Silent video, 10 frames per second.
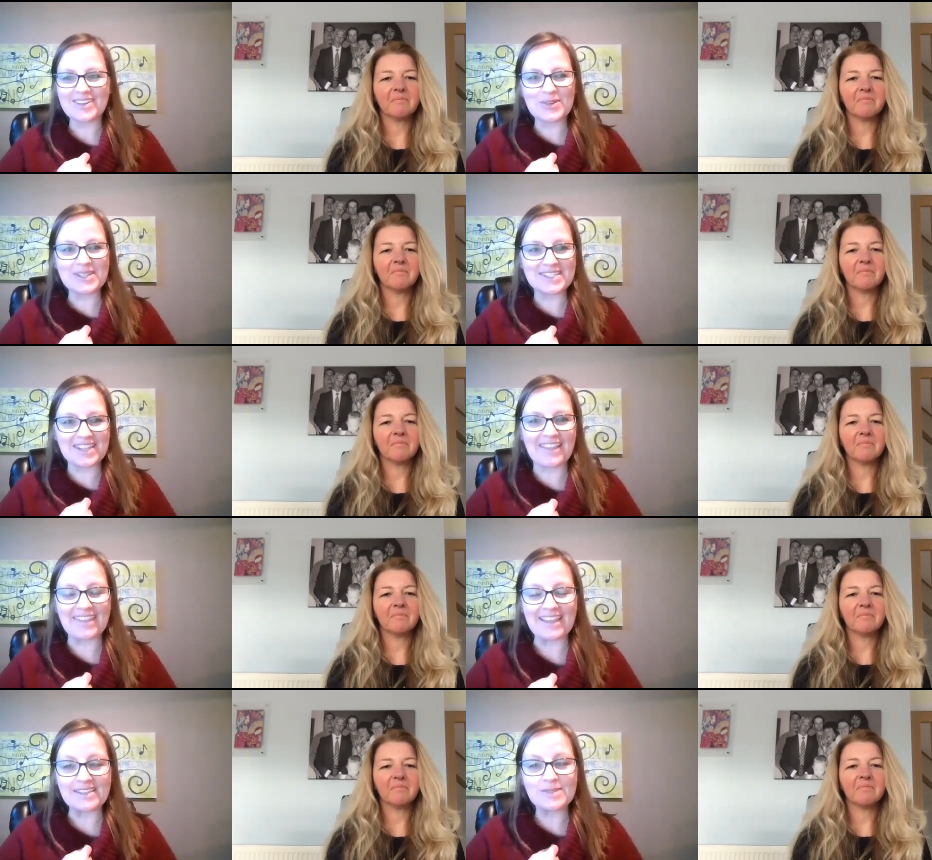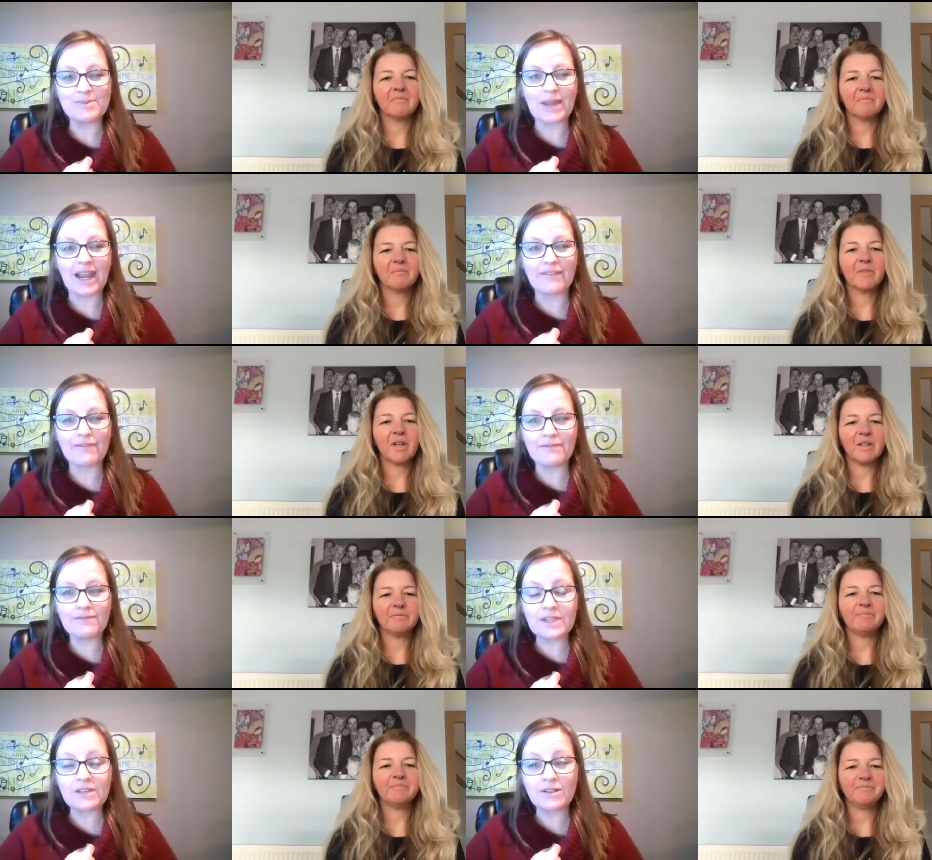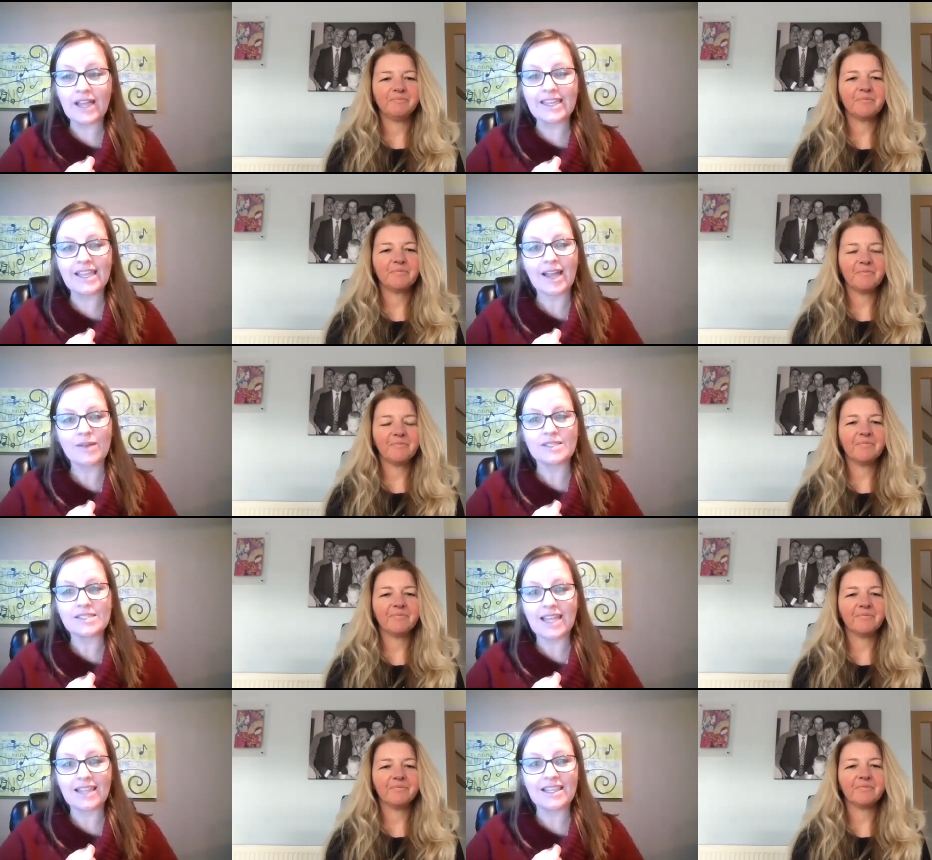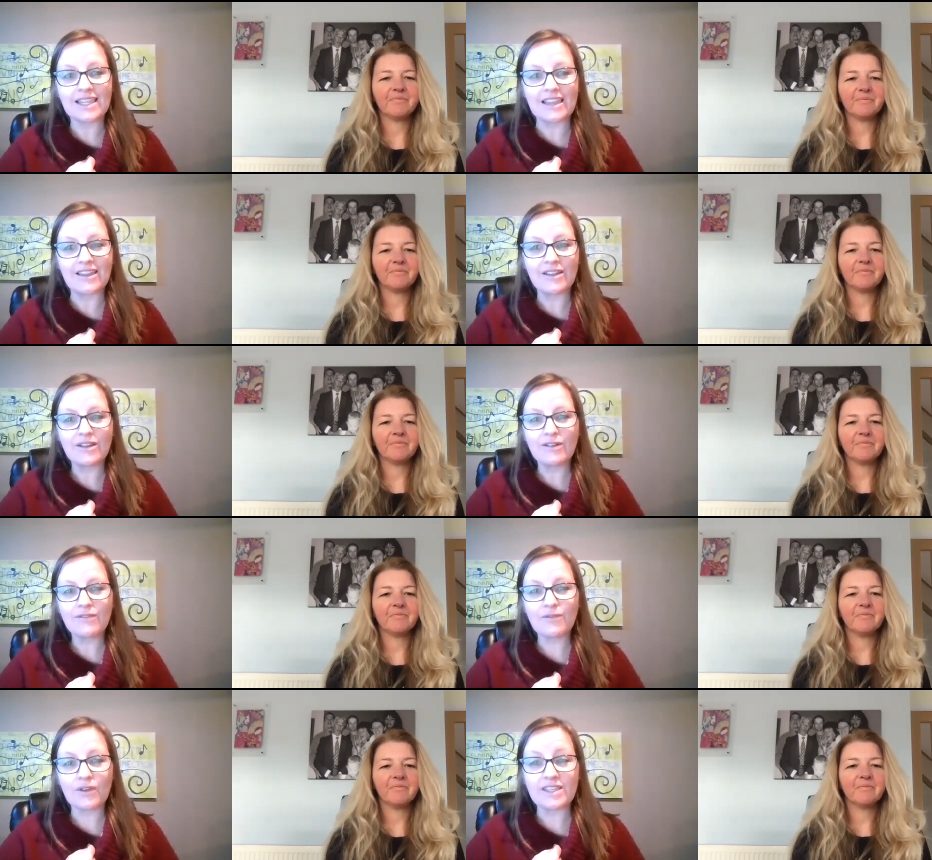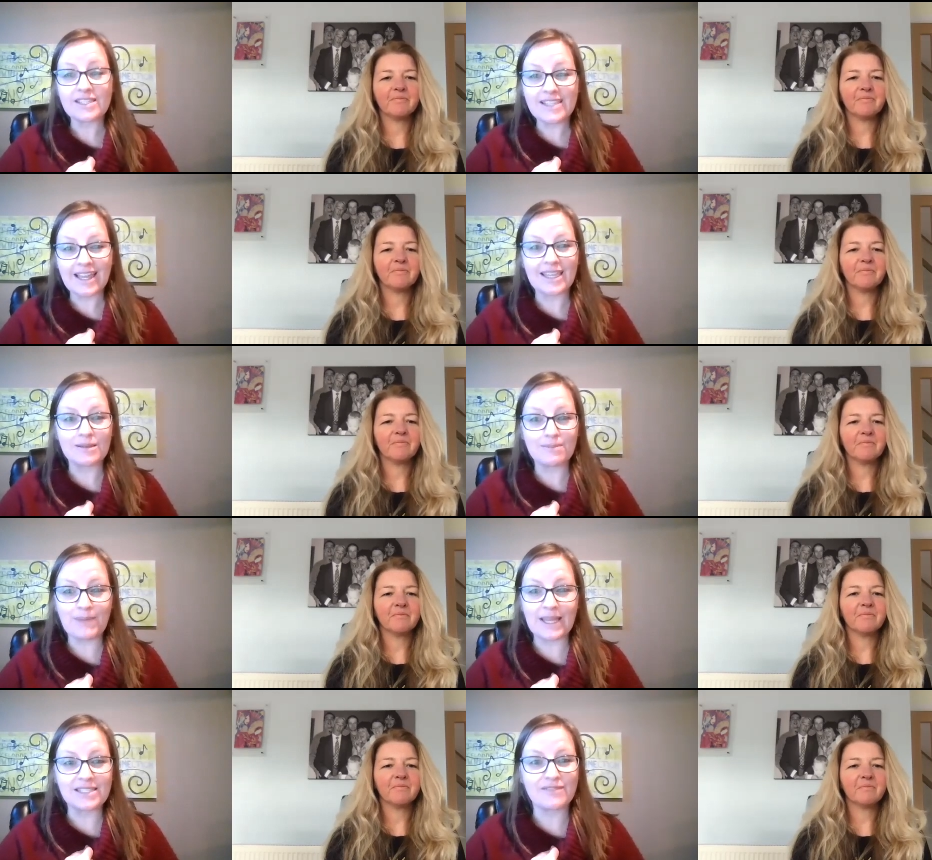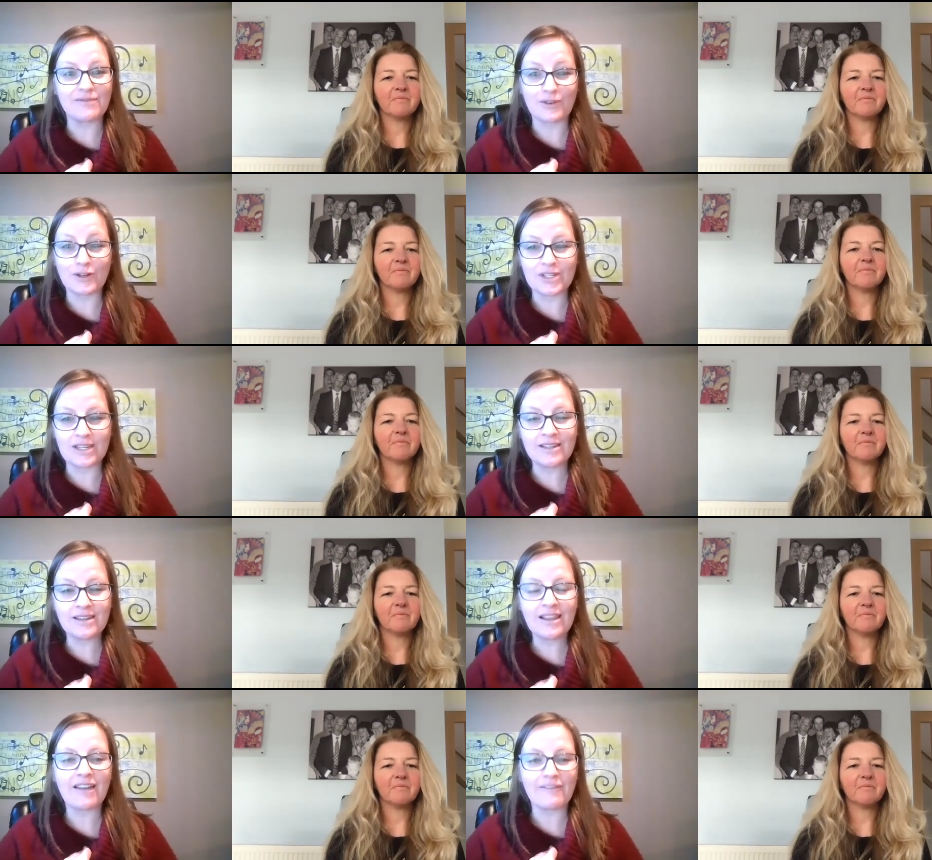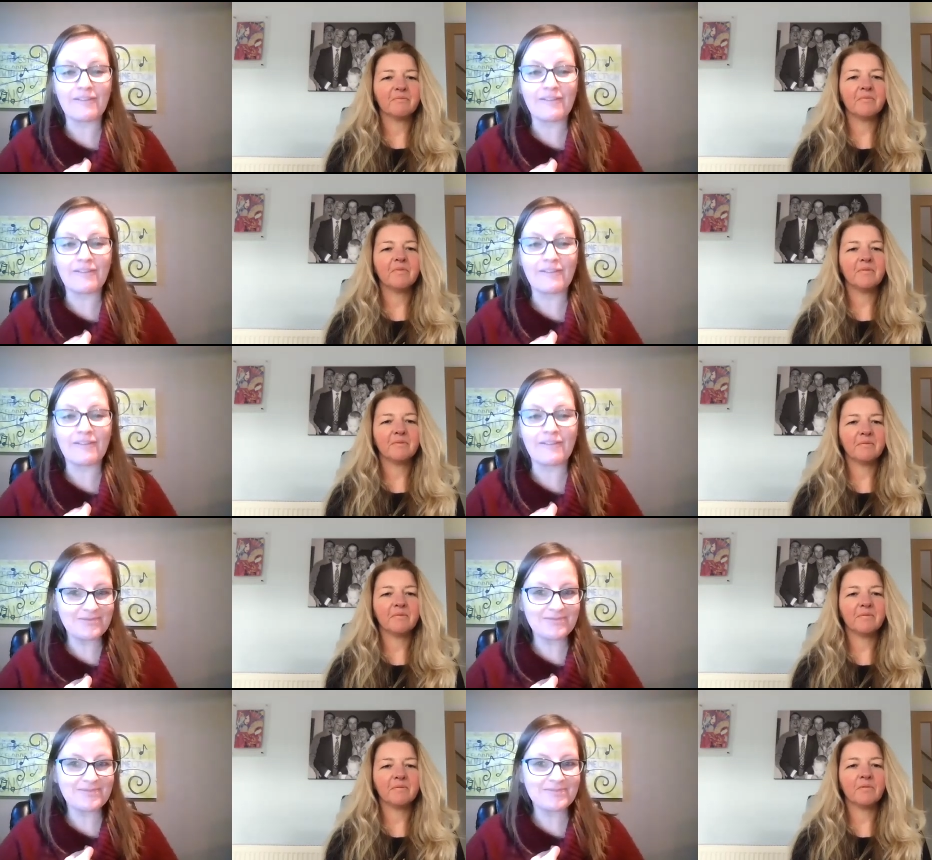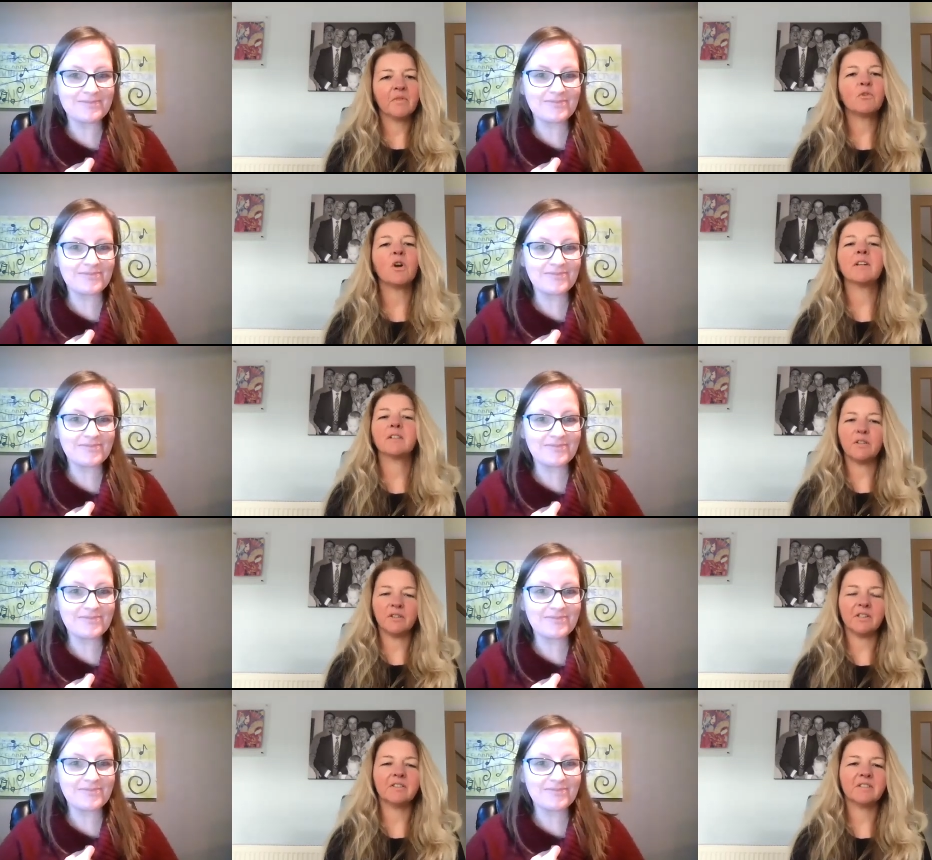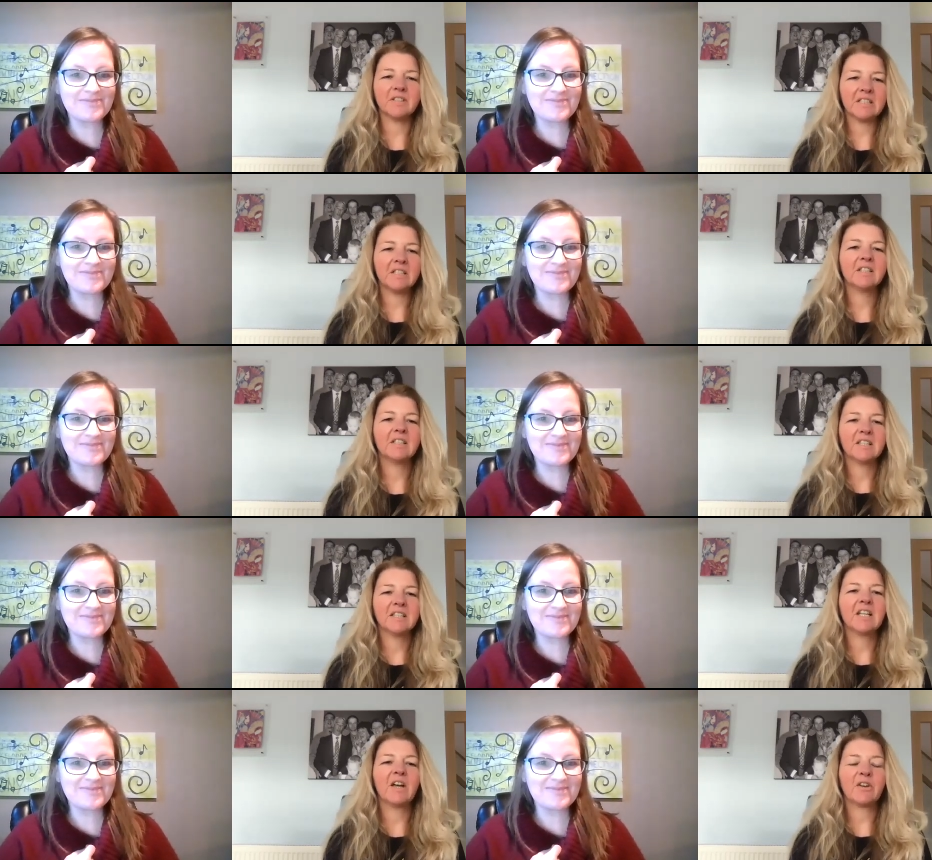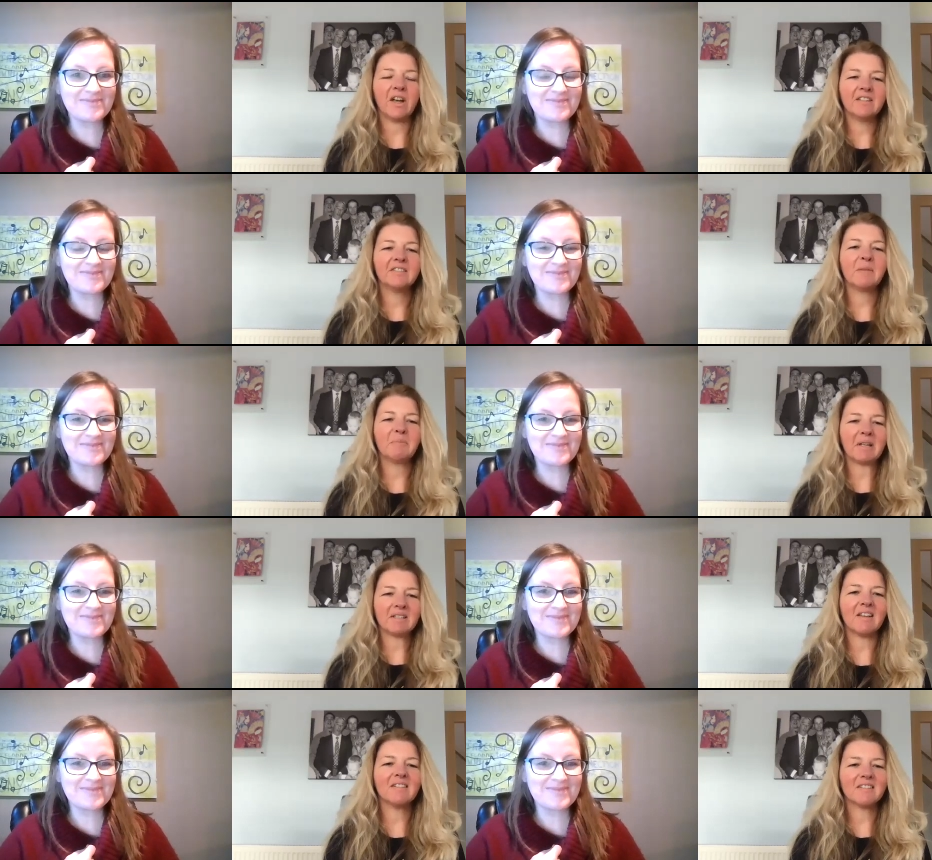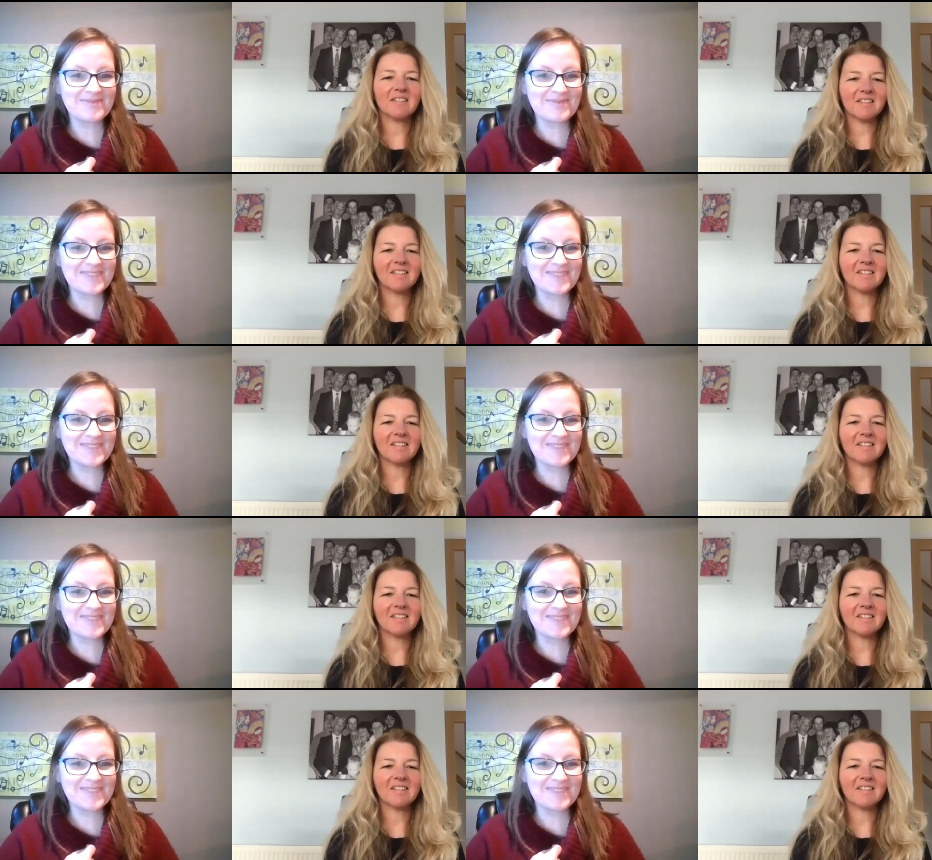Speaker 1: twist on this, but I feel like I was settling for the second best version of
Speaker 2: me. Right, got you. Okay, that makes sense.